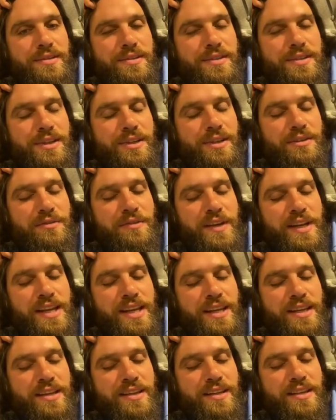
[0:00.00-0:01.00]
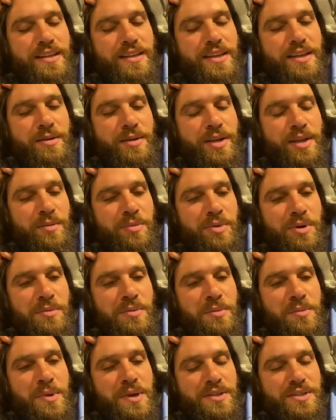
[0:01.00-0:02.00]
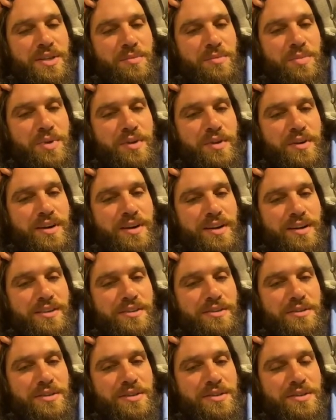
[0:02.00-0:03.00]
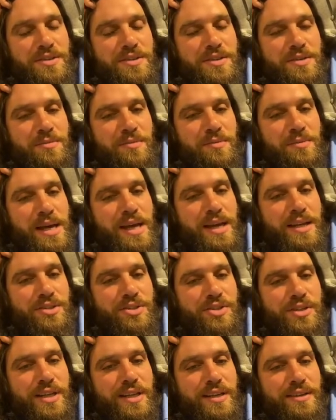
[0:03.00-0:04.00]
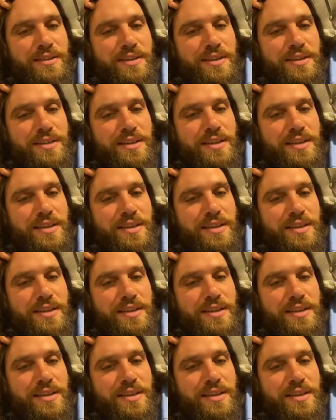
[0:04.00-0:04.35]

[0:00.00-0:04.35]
Old Vinny, he'll probably be at his computer doing some mad shit on it.